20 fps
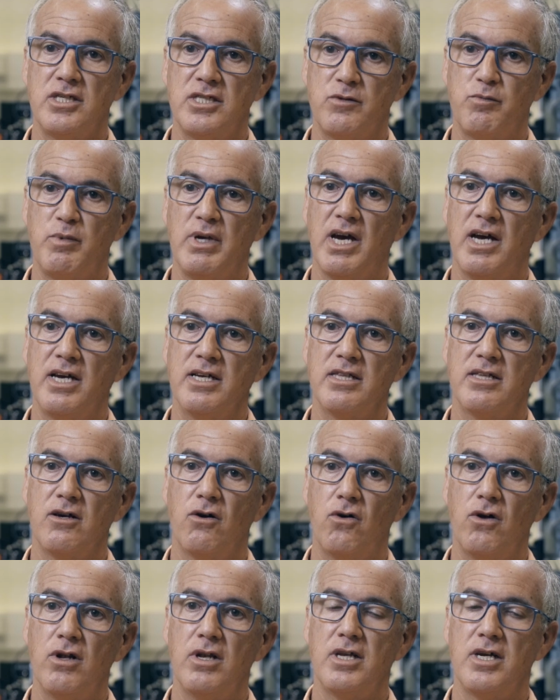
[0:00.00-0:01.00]
is behind the
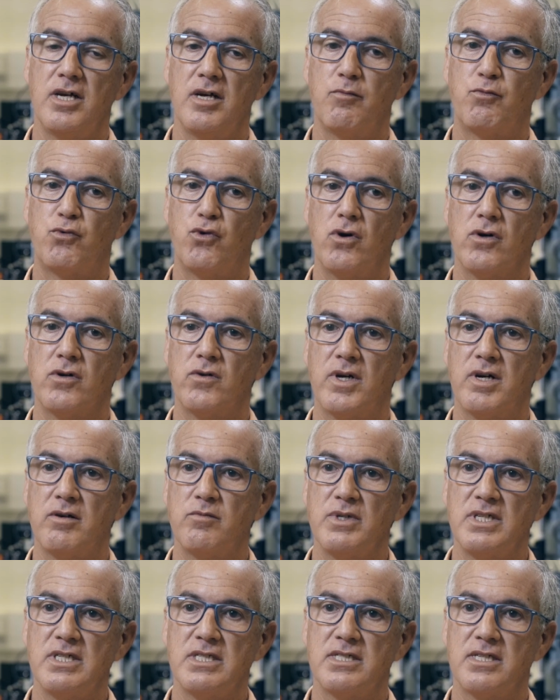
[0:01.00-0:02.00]
whole uh,
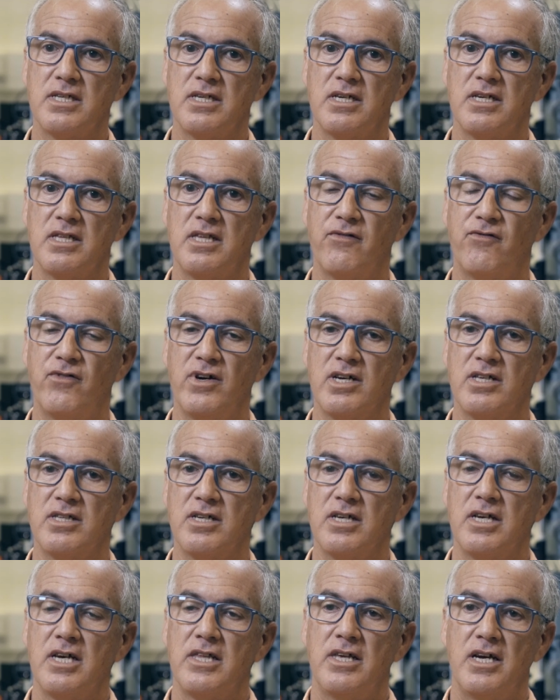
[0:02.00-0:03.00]
program is the fact
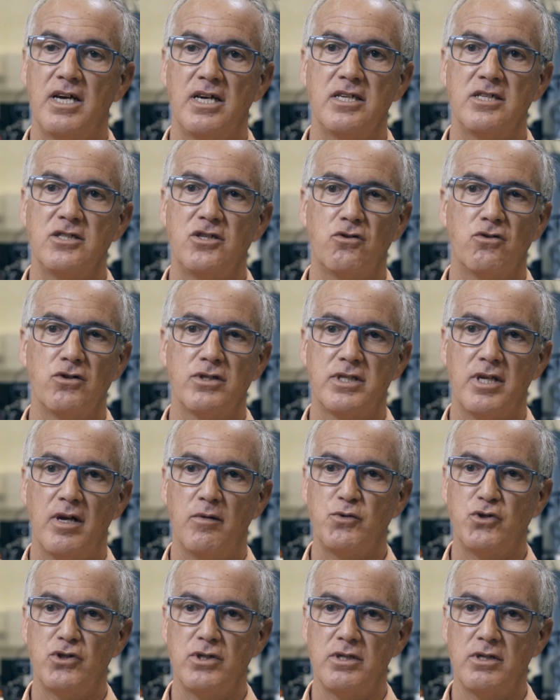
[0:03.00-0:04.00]
that the energy
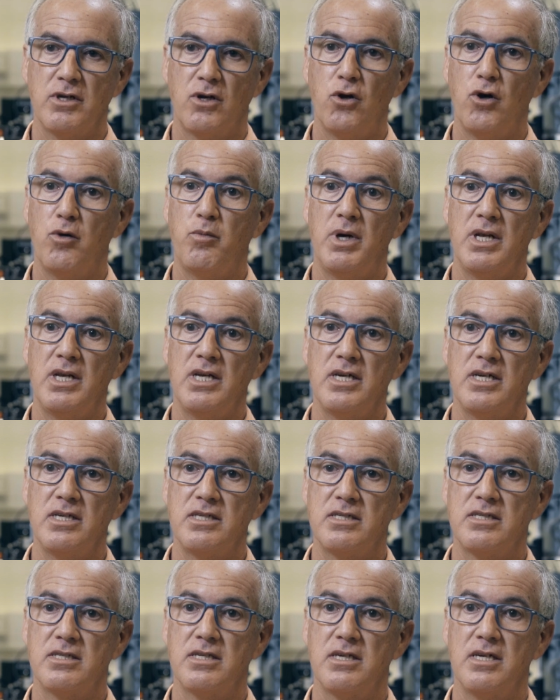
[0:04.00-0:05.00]
consumption globally
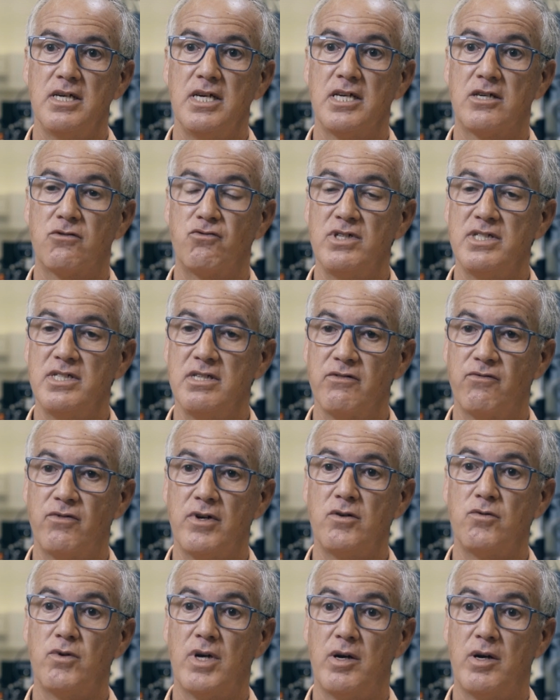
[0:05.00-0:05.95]
is increasing very